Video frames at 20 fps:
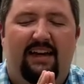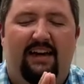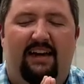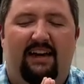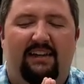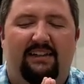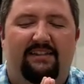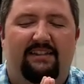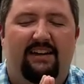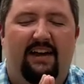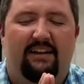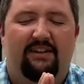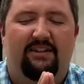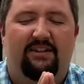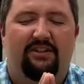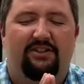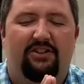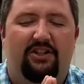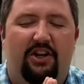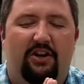Uh, it's not
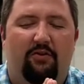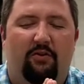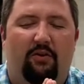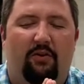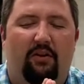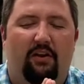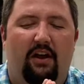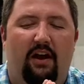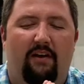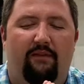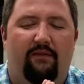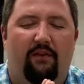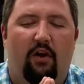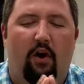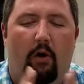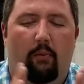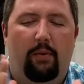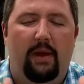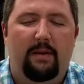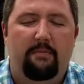just general love for
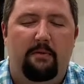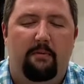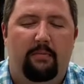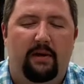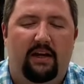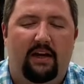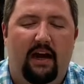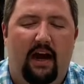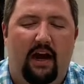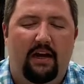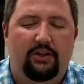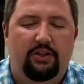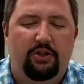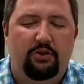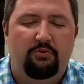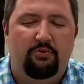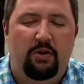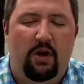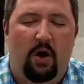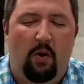all people, but God, you
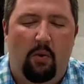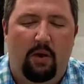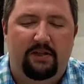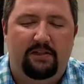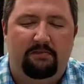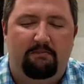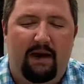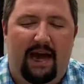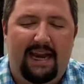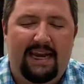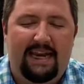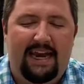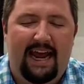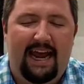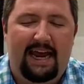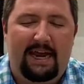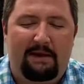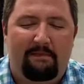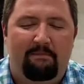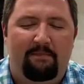know us by
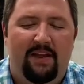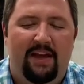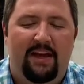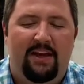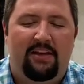name.